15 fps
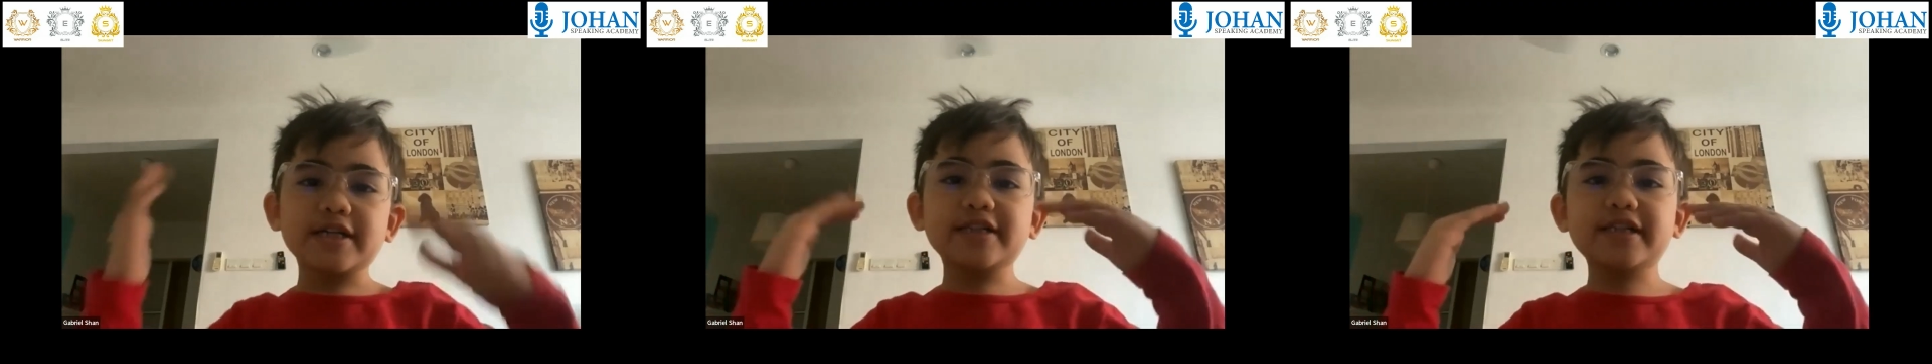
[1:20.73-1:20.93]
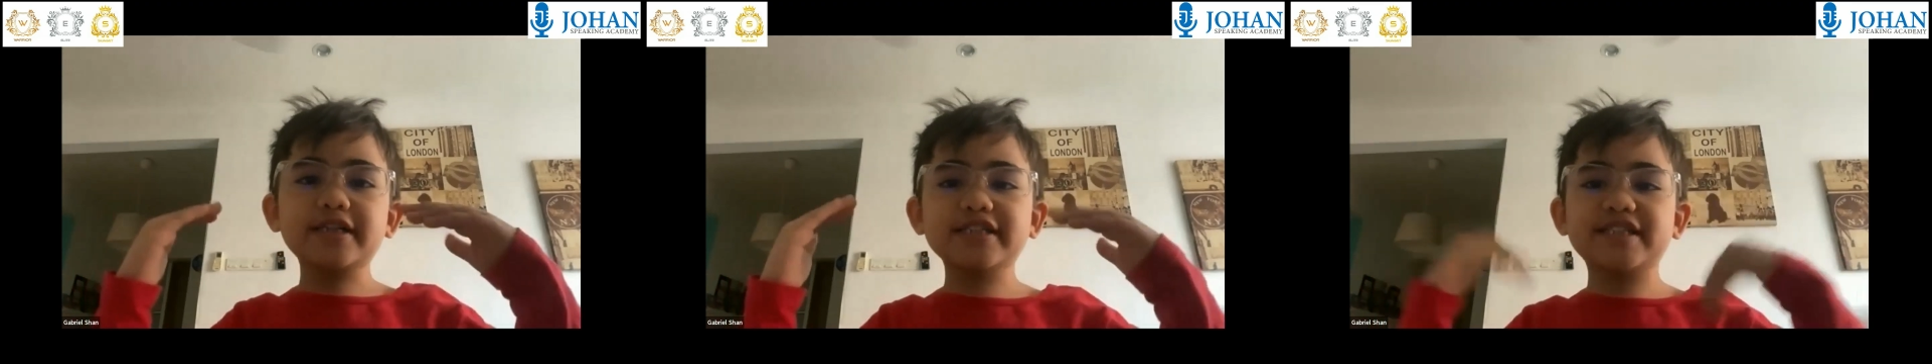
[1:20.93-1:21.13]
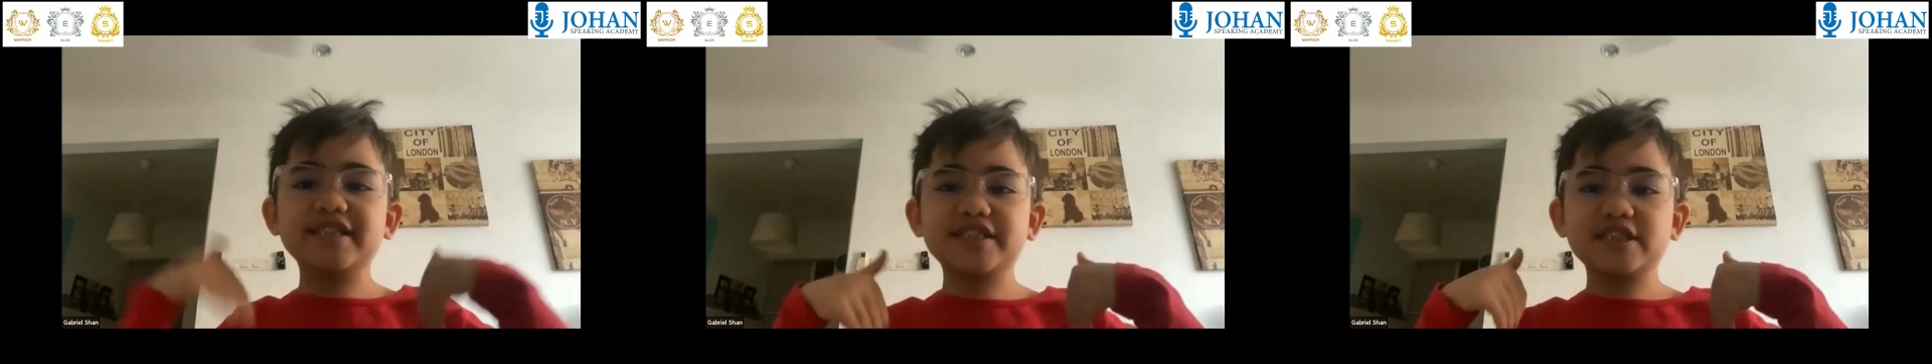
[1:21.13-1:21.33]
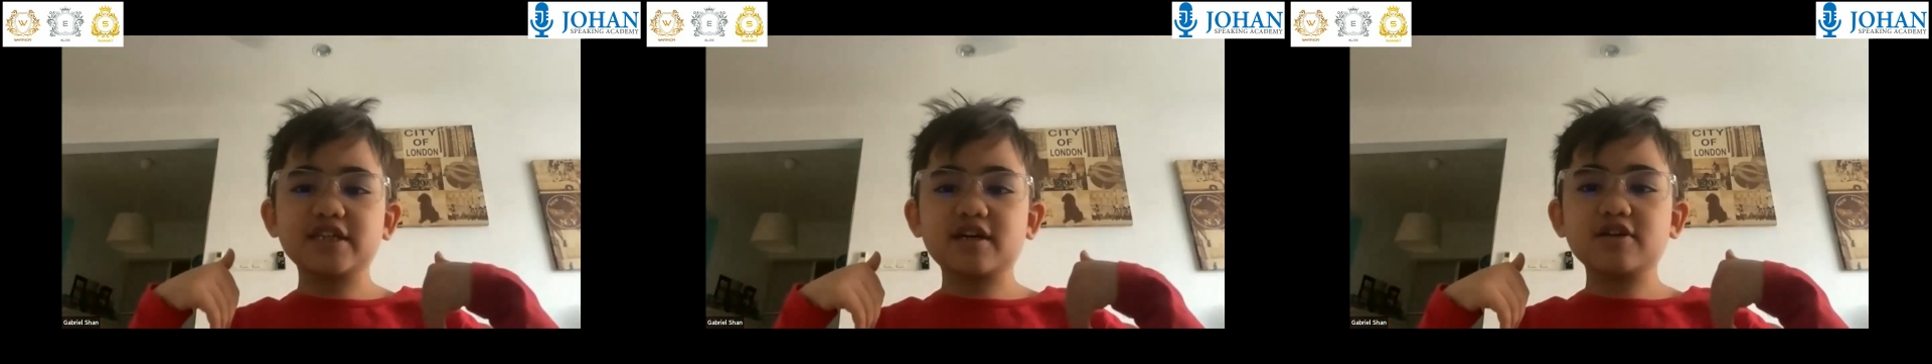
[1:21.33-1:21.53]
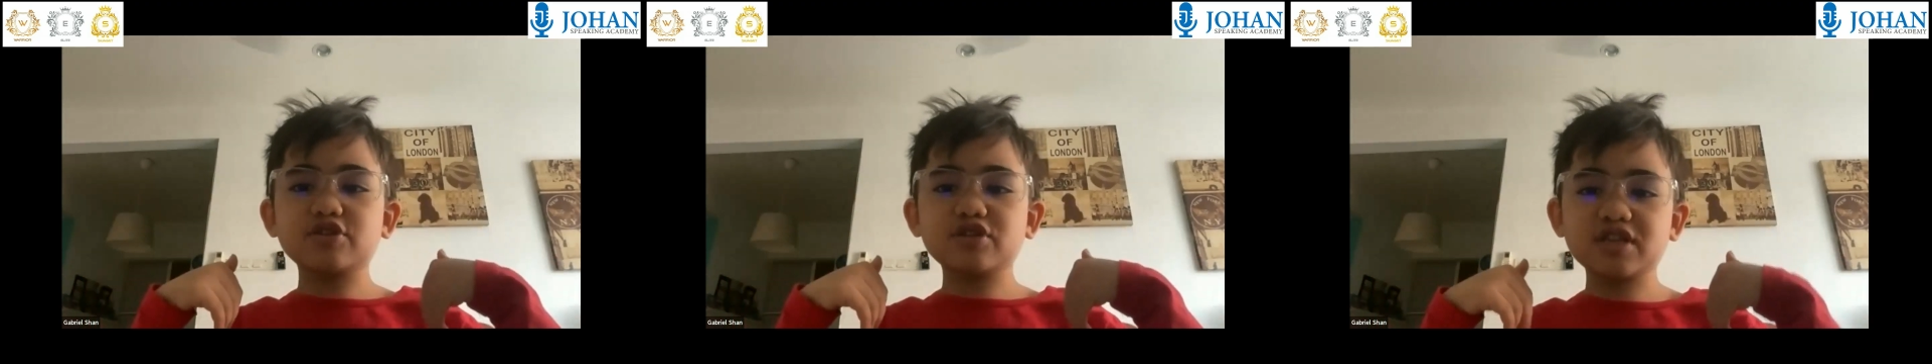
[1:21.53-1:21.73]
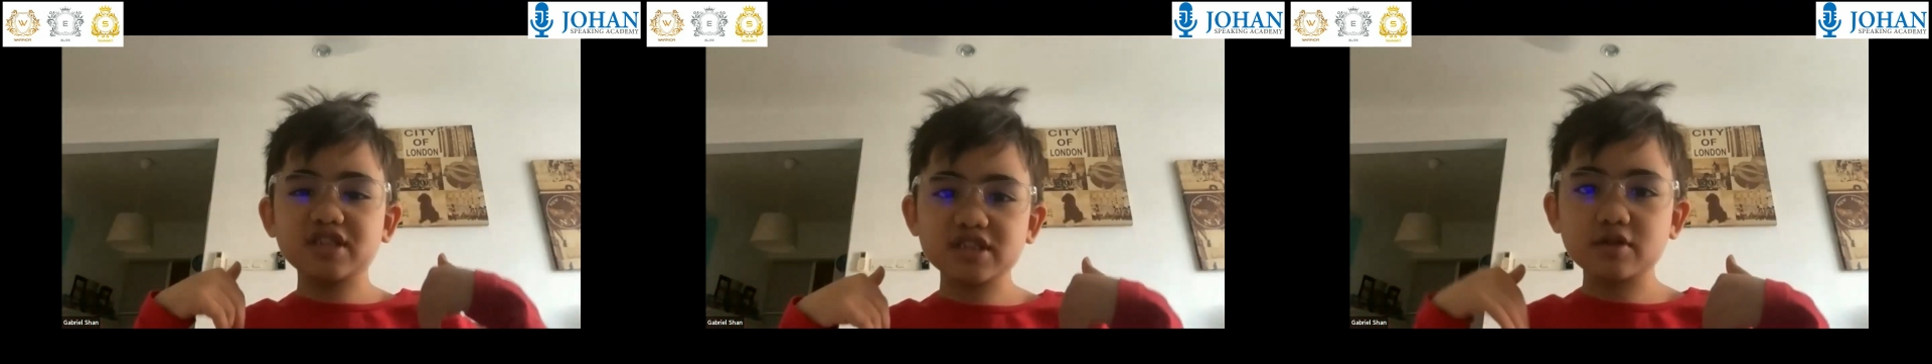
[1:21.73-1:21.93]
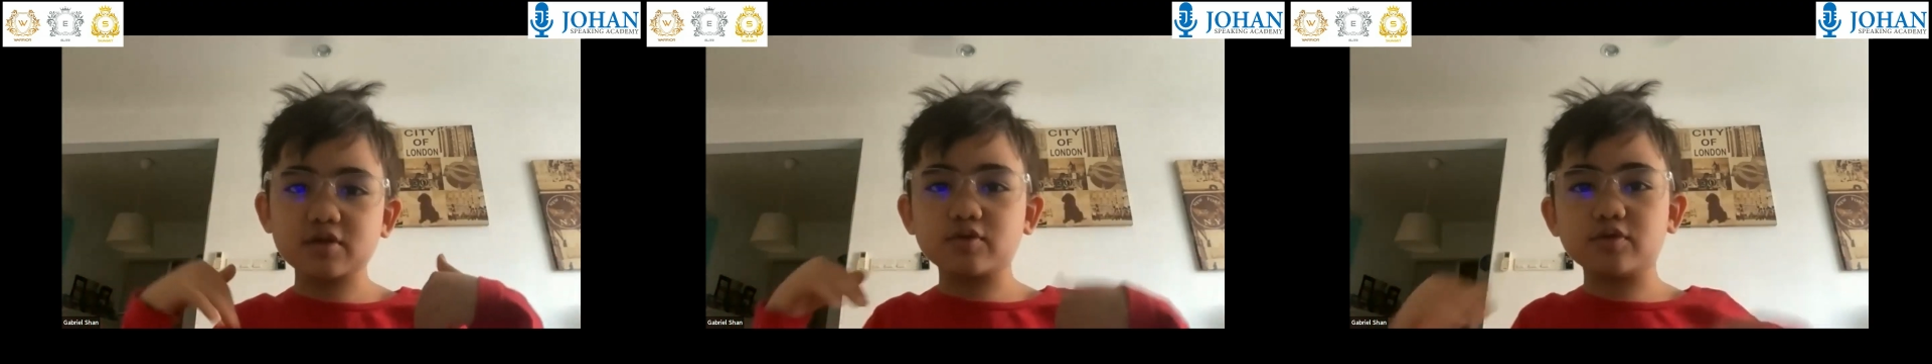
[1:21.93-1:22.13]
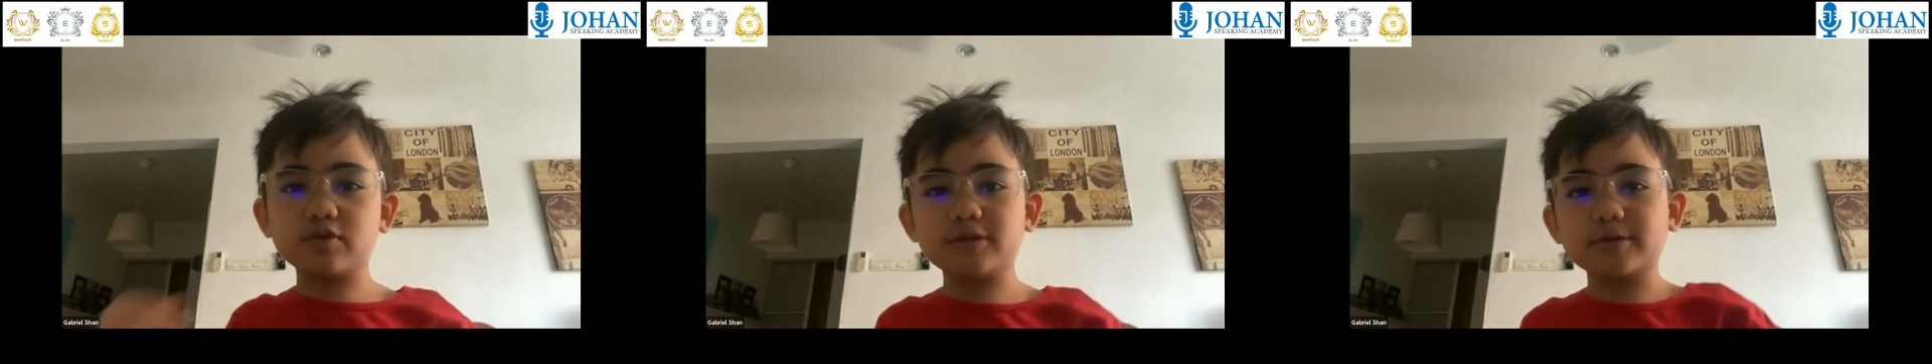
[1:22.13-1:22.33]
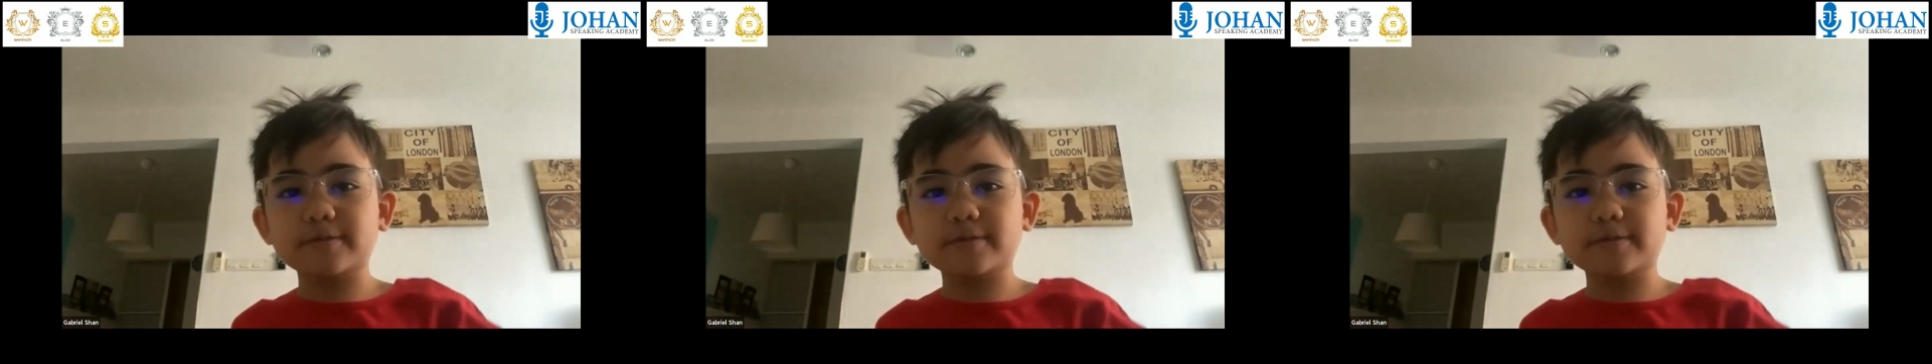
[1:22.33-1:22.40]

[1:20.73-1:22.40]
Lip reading: This is our dress code.